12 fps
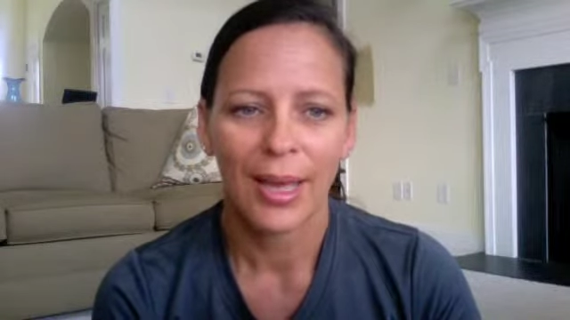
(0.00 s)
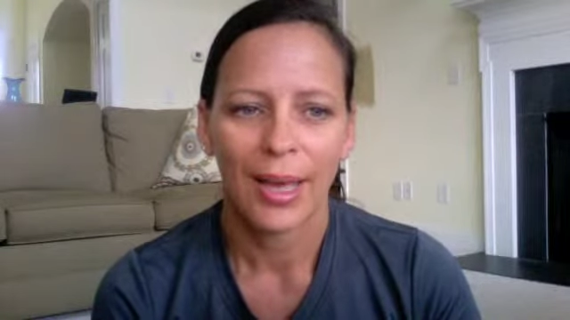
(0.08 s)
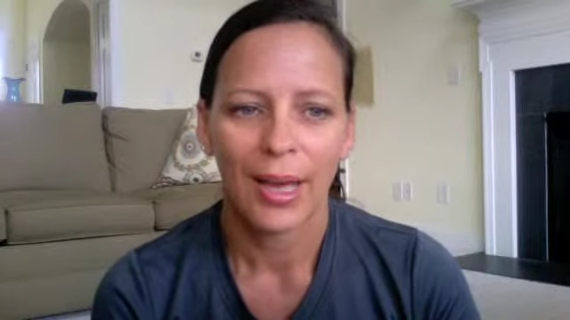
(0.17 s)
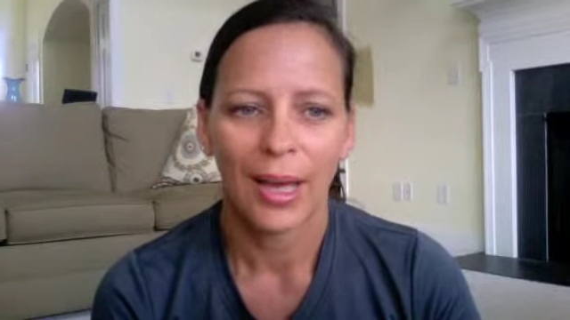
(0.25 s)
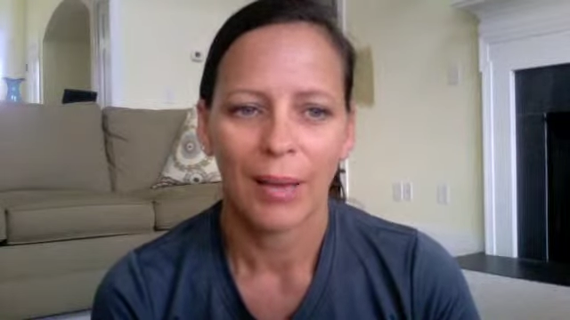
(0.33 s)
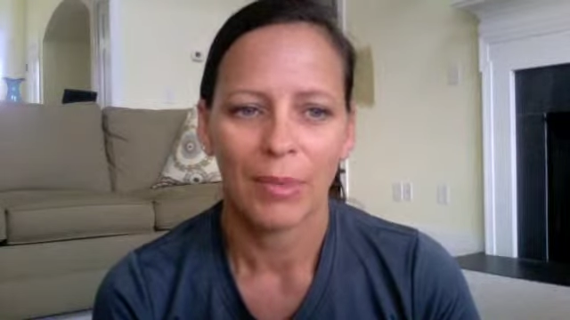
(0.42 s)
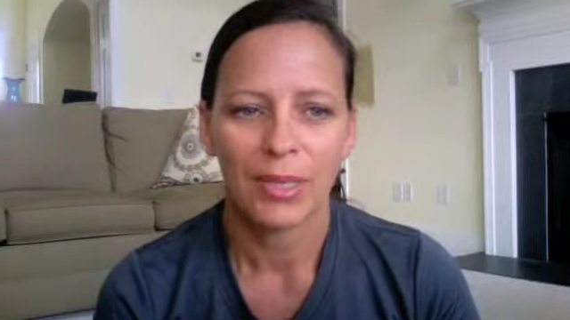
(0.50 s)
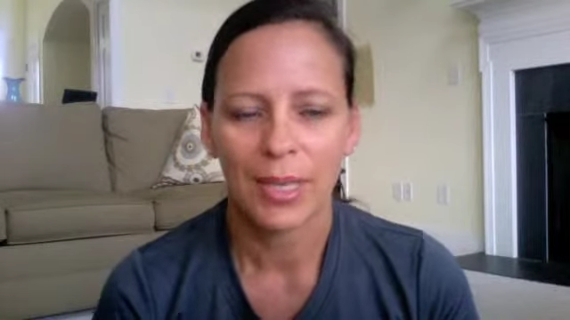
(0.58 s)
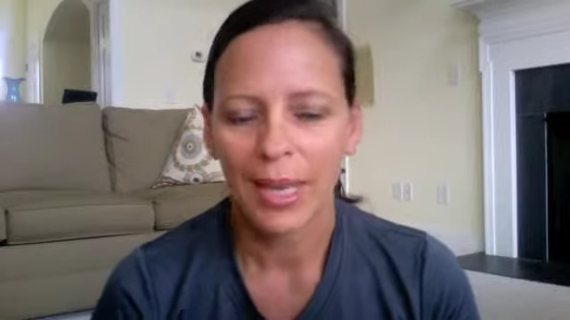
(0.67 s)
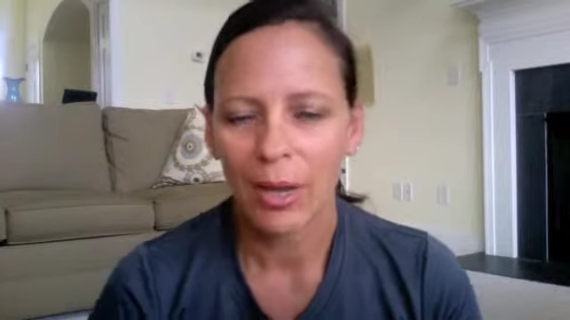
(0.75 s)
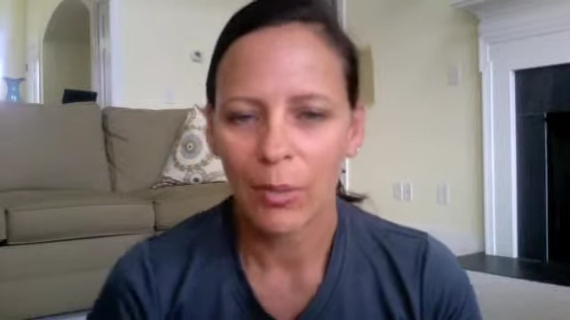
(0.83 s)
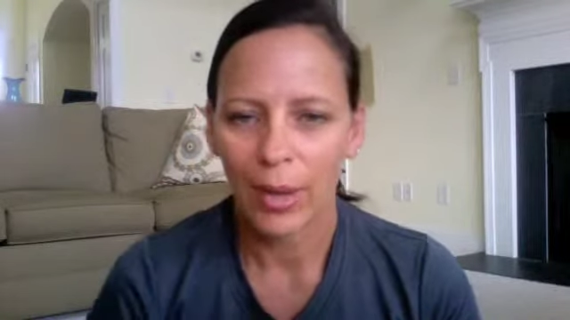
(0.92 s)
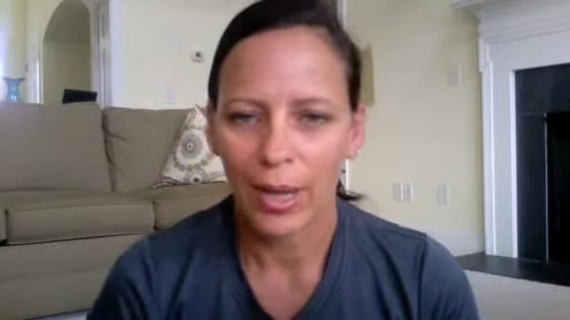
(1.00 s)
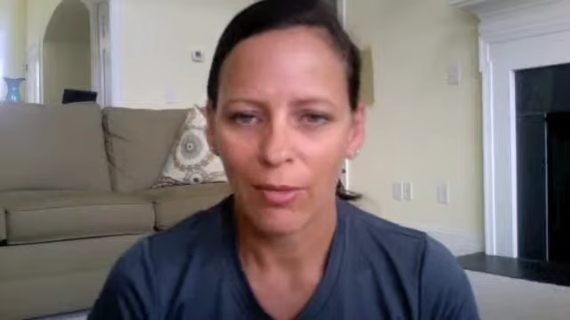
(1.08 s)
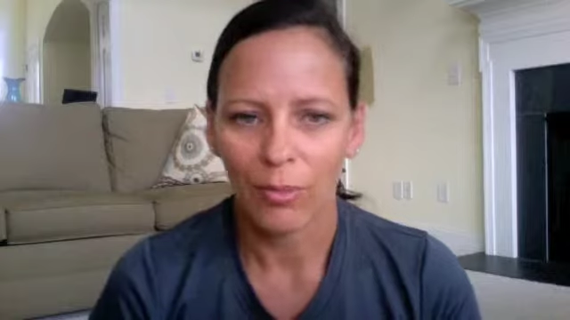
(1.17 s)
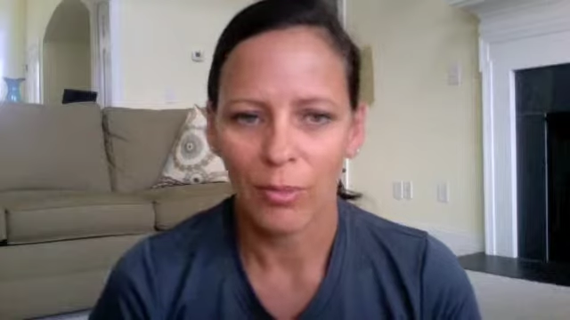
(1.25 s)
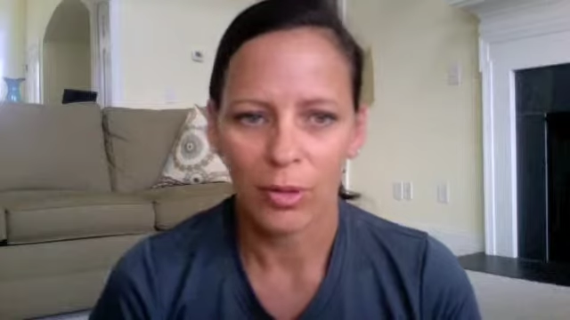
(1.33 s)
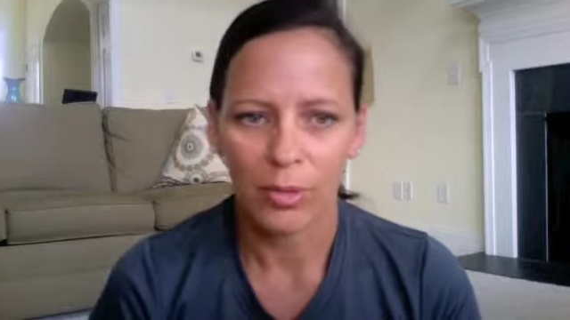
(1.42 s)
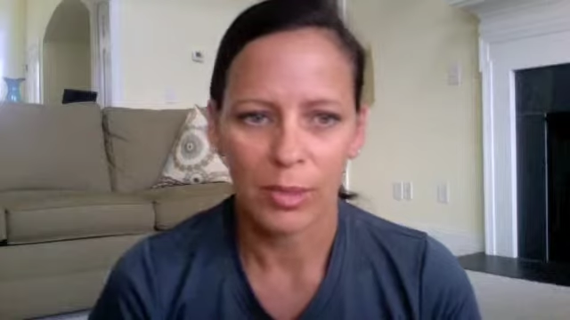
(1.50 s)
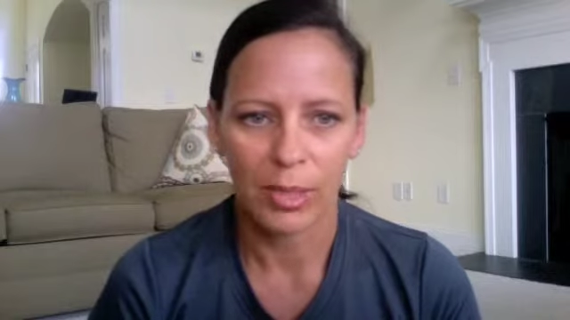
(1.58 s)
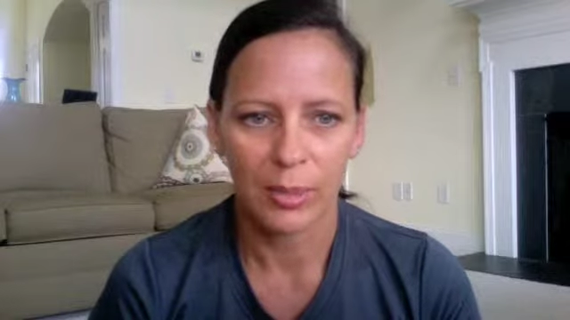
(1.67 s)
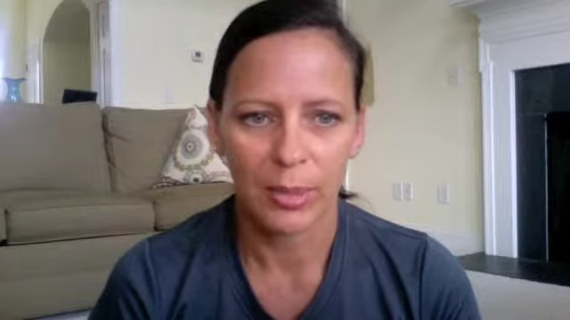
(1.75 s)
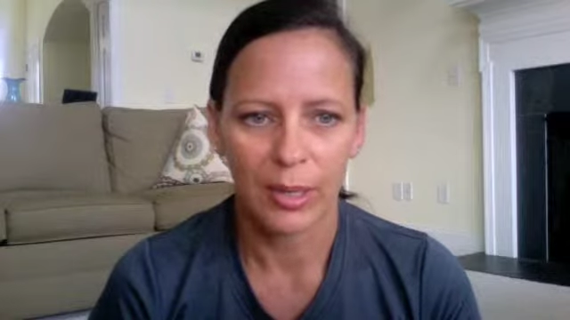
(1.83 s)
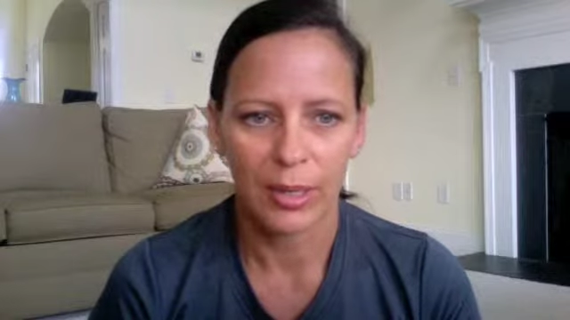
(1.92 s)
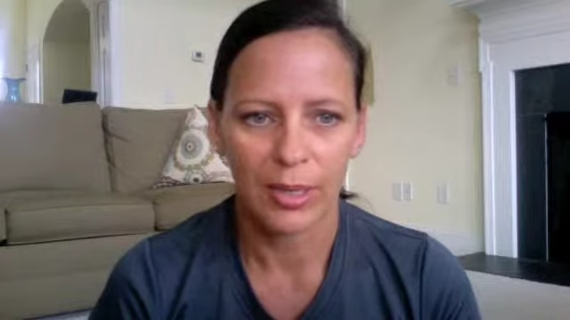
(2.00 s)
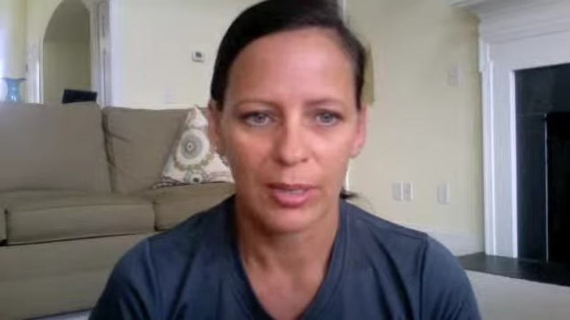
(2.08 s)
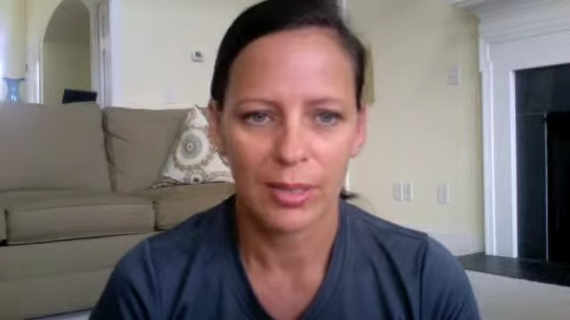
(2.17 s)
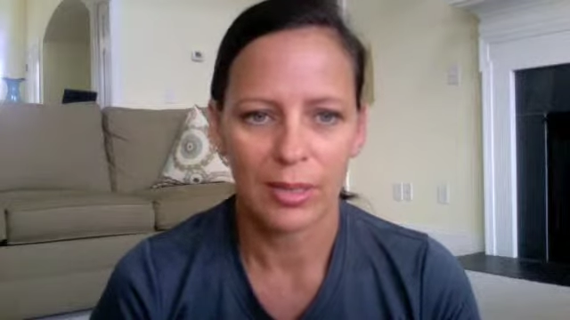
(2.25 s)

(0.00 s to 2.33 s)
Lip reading: The takeaway from the group experience is